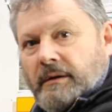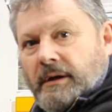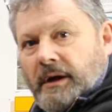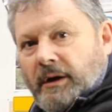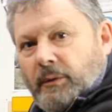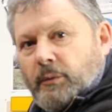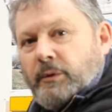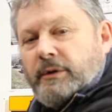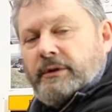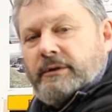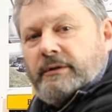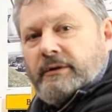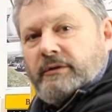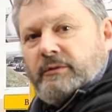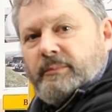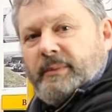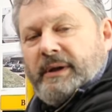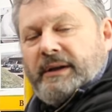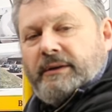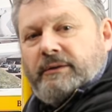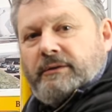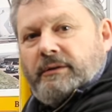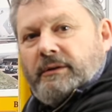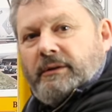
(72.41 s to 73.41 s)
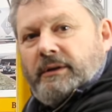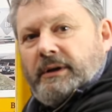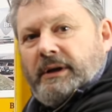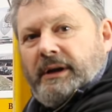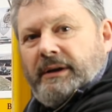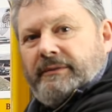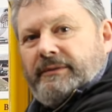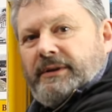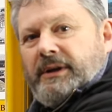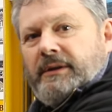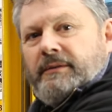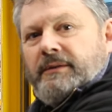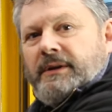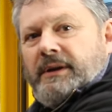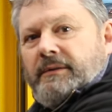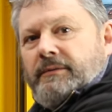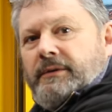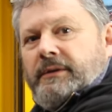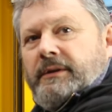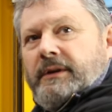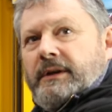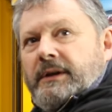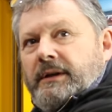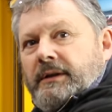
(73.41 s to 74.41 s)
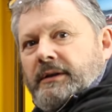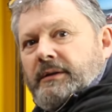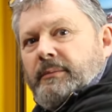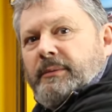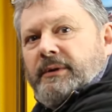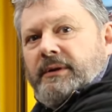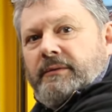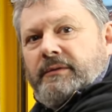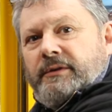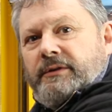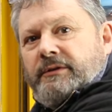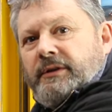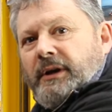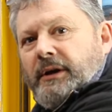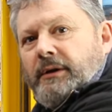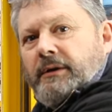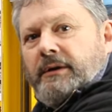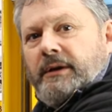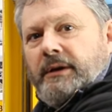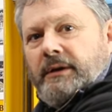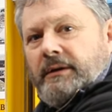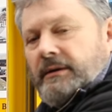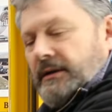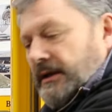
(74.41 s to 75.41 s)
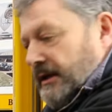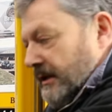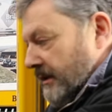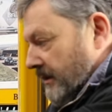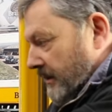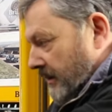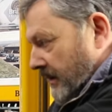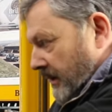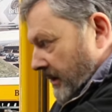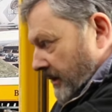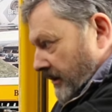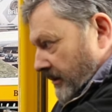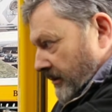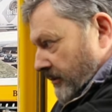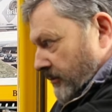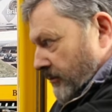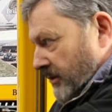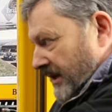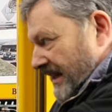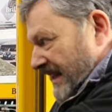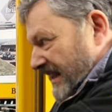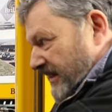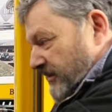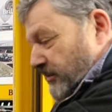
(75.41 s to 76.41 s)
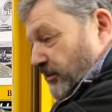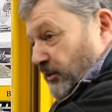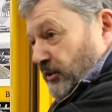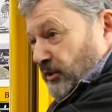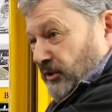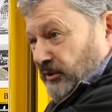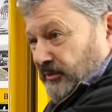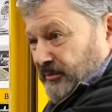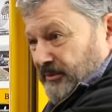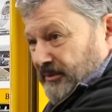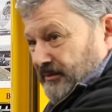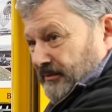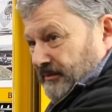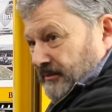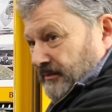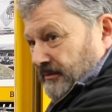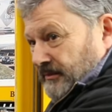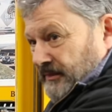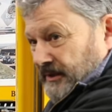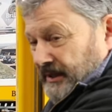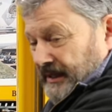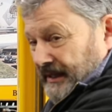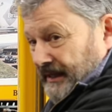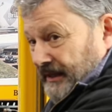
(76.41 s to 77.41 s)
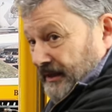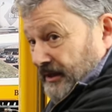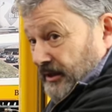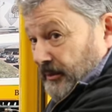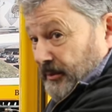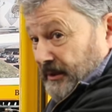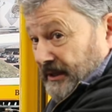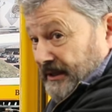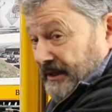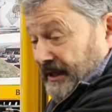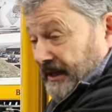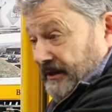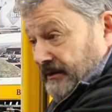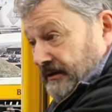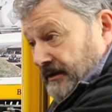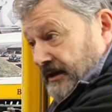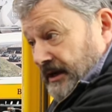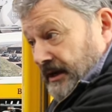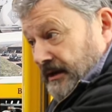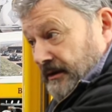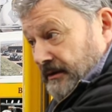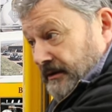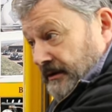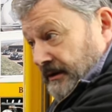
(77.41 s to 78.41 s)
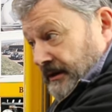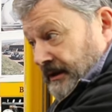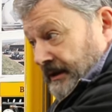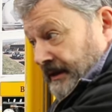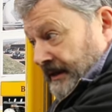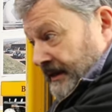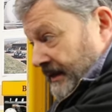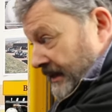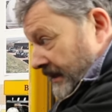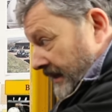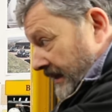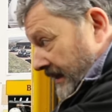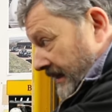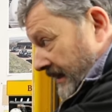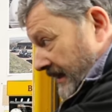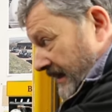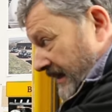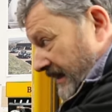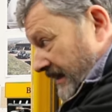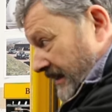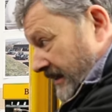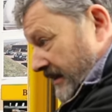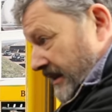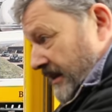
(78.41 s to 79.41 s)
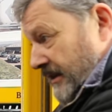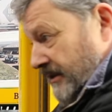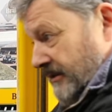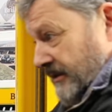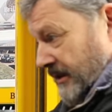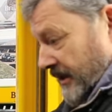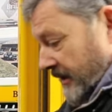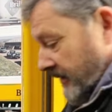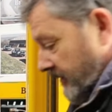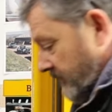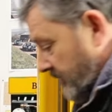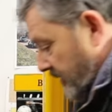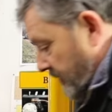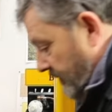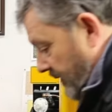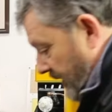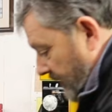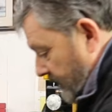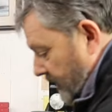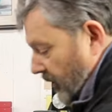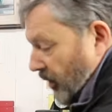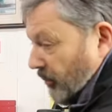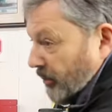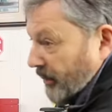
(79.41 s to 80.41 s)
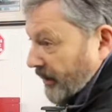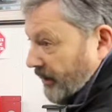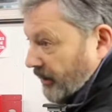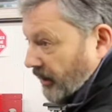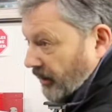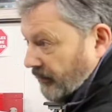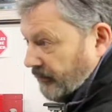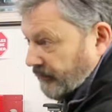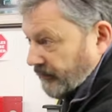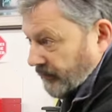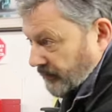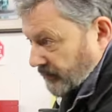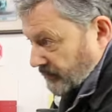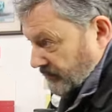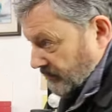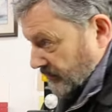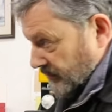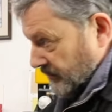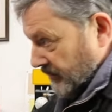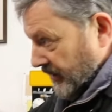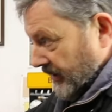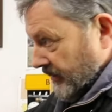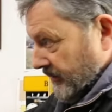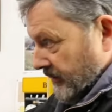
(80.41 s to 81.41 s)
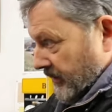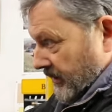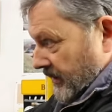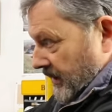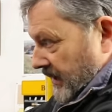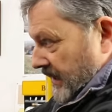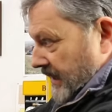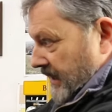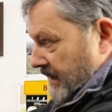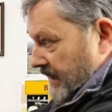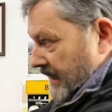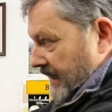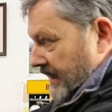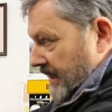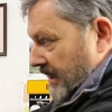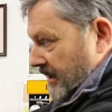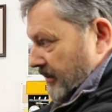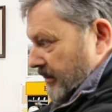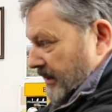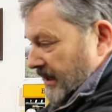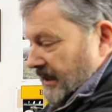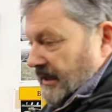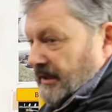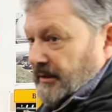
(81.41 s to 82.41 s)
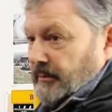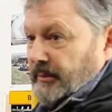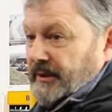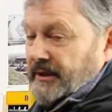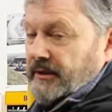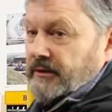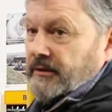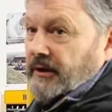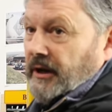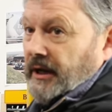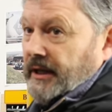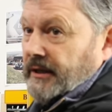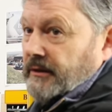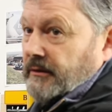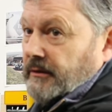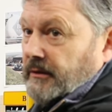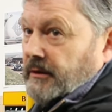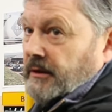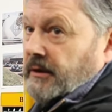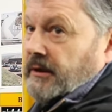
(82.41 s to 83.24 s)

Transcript: I would just mention that I've given everything a little bit of a soak in uh, release oil uh, a couple of days ago. Uh, these things, if they've not been off recently, they can be a little bit tight.